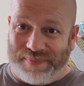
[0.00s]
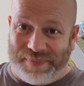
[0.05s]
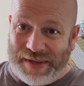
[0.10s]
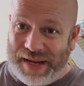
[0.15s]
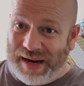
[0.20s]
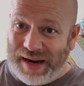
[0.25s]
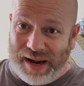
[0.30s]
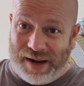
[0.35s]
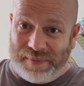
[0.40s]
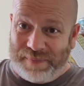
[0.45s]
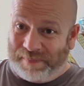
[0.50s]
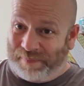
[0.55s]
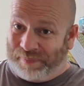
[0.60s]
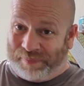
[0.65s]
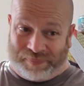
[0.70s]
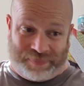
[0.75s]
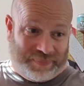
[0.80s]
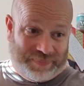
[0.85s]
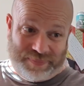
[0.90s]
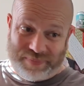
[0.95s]
You know.
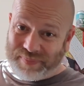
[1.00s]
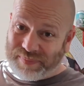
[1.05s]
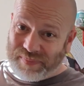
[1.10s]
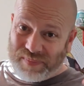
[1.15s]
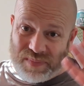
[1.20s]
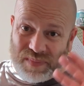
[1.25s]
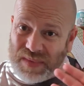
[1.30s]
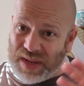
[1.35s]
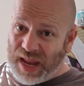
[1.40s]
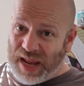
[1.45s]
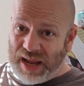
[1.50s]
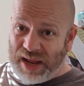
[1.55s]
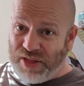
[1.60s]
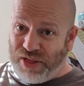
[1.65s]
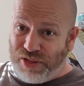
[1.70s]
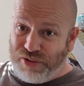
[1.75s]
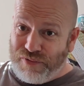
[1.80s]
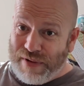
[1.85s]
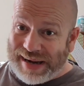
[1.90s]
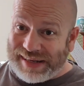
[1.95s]

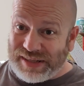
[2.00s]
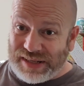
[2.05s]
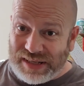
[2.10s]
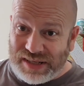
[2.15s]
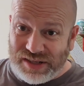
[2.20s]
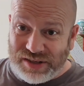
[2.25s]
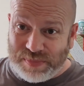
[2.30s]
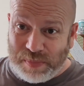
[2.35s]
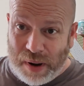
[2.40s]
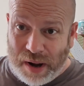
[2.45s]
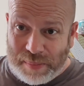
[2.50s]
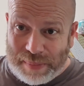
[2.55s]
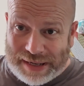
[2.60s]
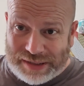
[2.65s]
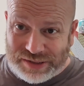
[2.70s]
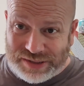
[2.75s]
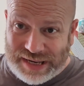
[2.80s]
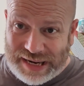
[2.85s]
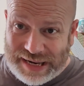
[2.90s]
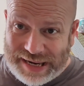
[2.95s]
Threatens my
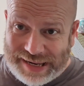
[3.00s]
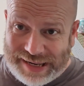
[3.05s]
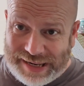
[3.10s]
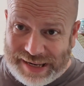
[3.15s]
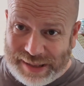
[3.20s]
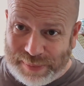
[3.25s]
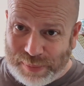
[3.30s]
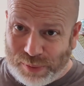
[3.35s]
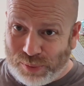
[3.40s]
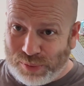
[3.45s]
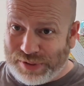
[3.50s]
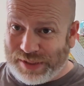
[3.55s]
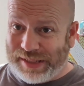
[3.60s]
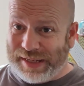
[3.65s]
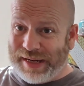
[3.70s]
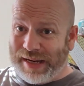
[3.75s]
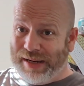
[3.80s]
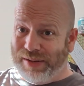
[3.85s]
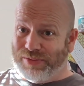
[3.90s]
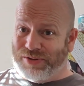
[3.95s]
masculinity, boys
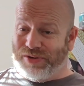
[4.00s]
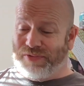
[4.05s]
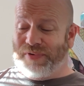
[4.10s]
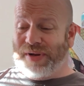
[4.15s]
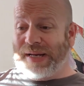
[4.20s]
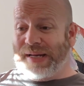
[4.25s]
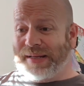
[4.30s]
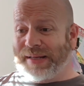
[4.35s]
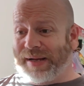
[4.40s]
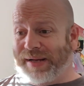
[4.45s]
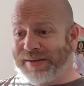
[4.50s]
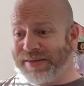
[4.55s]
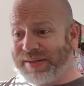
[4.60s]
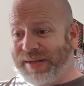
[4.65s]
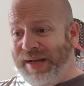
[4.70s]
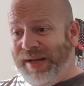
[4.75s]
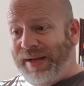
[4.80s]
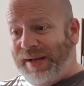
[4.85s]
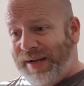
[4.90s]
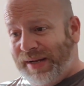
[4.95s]
and girls. It really does.
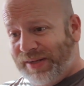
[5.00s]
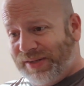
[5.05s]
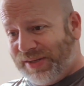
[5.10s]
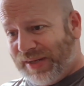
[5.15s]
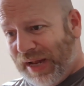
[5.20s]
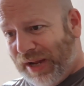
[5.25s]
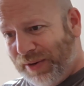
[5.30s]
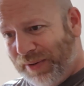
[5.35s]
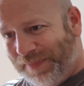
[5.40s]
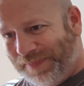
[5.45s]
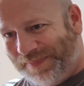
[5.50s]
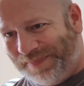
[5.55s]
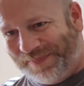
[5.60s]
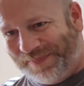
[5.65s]
So,